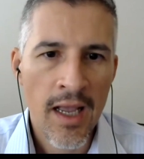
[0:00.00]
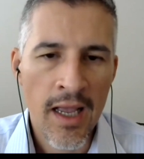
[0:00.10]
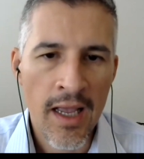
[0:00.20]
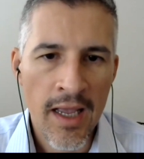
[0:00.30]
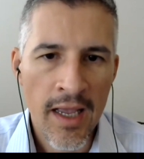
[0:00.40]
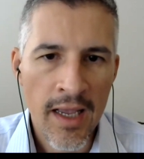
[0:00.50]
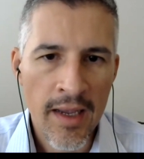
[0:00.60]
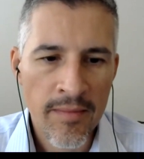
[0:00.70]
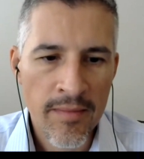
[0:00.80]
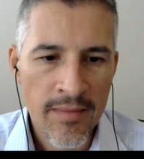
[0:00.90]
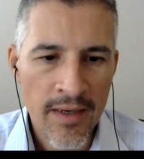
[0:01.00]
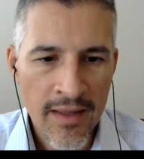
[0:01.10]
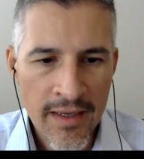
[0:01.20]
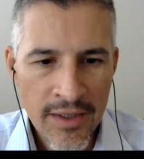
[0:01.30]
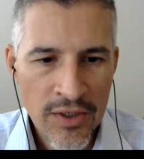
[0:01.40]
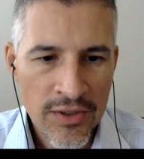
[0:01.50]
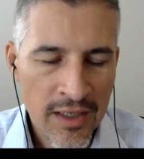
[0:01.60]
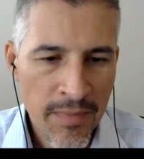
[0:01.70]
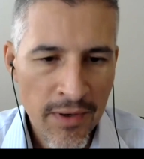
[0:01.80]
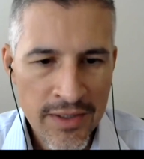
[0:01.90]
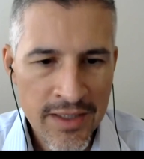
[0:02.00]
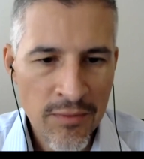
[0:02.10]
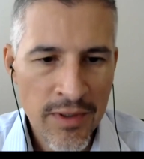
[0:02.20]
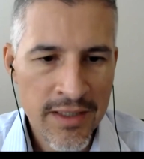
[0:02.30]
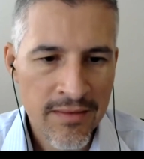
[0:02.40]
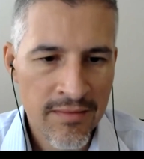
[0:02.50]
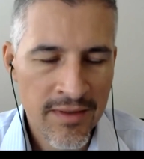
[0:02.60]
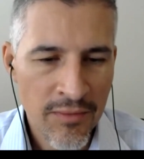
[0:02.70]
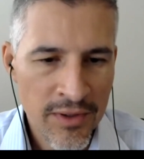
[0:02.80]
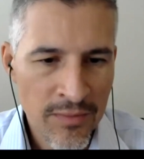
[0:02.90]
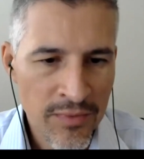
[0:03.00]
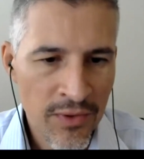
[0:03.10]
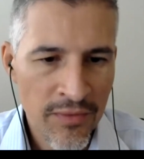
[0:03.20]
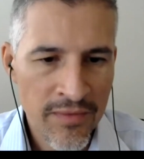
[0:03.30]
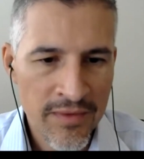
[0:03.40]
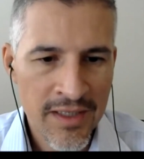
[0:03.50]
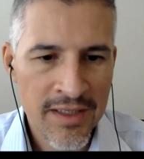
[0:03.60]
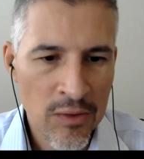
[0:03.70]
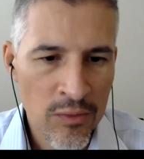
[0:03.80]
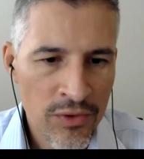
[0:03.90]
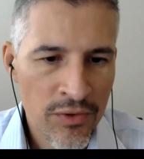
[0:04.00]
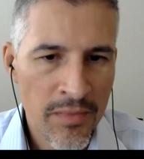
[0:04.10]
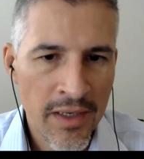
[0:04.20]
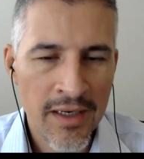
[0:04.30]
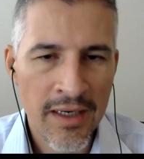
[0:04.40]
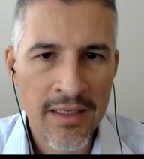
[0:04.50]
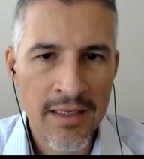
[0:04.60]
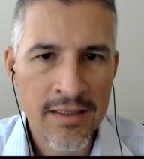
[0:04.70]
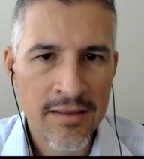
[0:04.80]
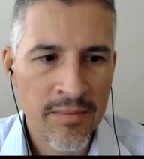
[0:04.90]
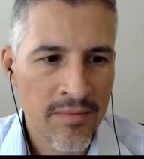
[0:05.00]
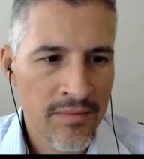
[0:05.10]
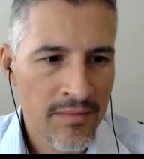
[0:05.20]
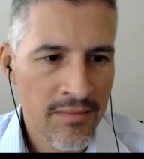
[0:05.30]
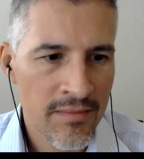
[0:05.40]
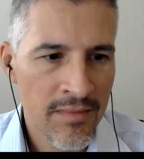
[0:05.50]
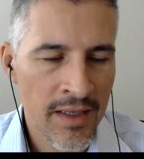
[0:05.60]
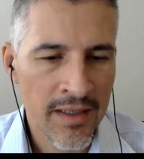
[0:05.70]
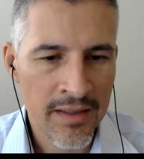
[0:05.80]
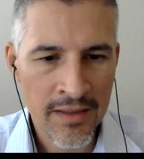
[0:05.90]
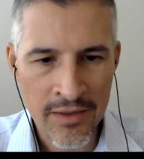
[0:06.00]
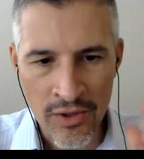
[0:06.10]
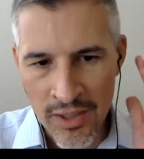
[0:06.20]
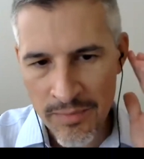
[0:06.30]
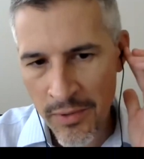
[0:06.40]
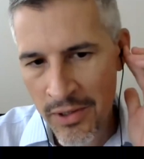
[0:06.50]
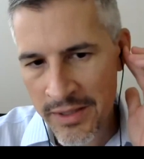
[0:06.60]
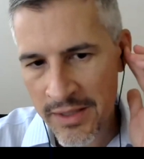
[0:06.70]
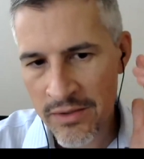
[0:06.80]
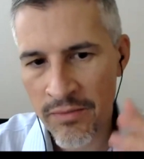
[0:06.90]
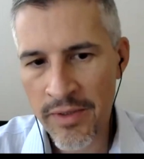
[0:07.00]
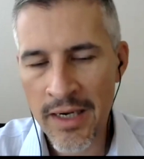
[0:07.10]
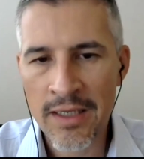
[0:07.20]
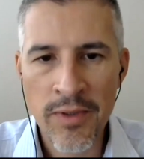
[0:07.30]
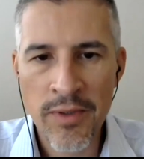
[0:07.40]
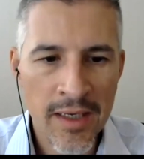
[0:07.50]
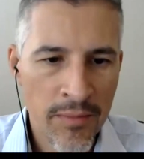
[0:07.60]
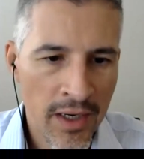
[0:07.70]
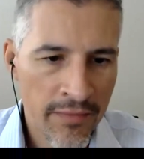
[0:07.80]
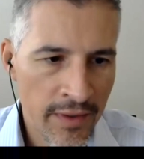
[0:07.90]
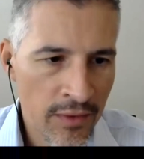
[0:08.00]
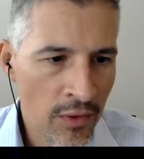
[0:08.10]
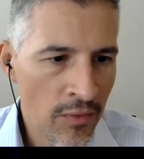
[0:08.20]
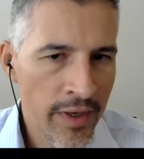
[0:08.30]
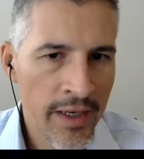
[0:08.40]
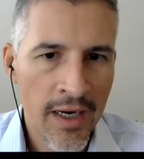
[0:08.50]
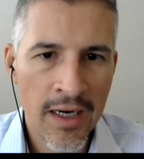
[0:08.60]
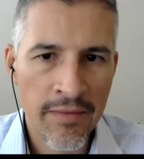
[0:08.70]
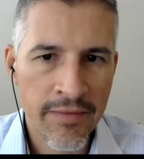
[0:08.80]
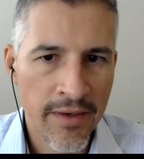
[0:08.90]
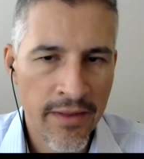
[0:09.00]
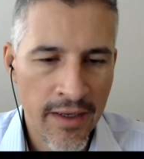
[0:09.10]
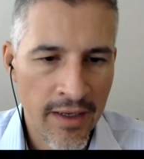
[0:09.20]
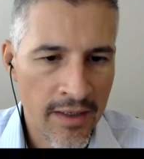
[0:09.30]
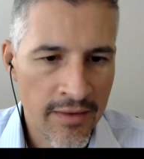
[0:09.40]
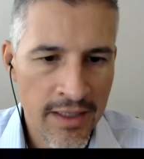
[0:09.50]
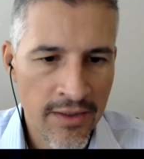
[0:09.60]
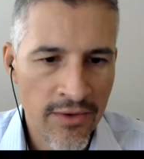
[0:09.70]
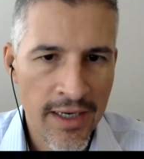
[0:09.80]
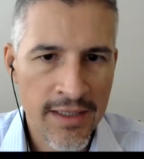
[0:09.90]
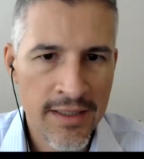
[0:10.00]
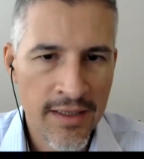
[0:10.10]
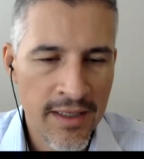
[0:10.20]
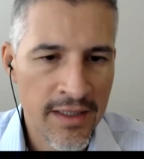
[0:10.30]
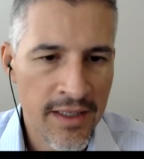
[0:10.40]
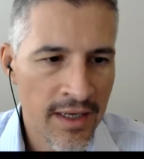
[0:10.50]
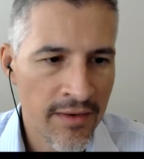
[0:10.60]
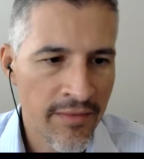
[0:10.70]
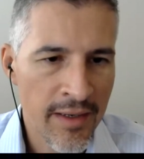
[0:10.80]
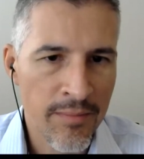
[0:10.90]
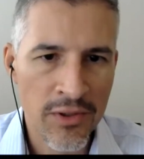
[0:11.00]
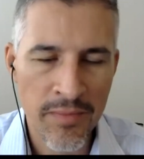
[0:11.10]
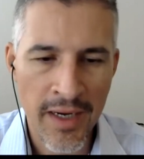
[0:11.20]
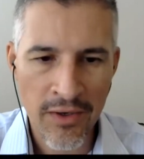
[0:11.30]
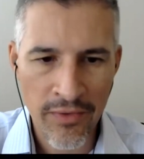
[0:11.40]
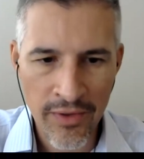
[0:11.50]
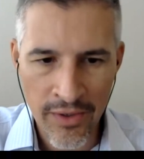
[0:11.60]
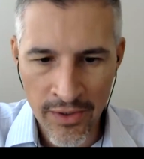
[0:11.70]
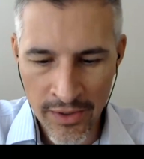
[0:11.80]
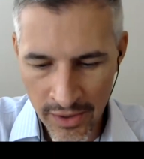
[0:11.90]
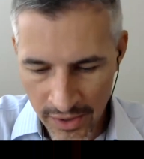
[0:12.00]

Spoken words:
I think industrial policy there was some sort of disillusionment against industrial policies over the last weekend, but after COVID and after the recent crisis, I think these are very much back on the